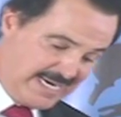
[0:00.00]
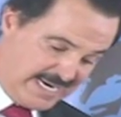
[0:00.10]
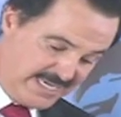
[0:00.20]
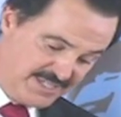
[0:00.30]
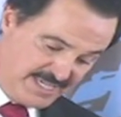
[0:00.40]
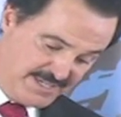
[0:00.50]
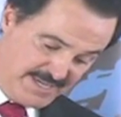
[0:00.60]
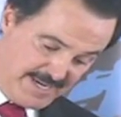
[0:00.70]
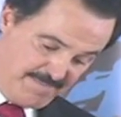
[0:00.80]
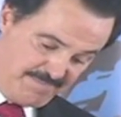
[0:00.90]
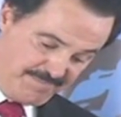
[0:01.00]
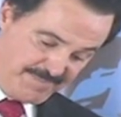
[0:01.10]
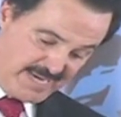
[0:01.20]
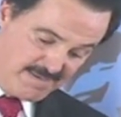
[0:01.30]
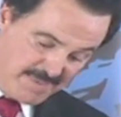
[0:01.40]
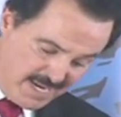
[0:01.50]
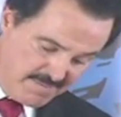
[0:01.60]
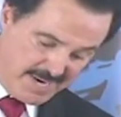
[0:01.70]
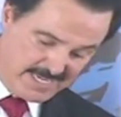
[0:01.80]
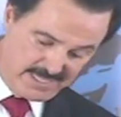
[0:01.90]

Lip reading: I said, I met a man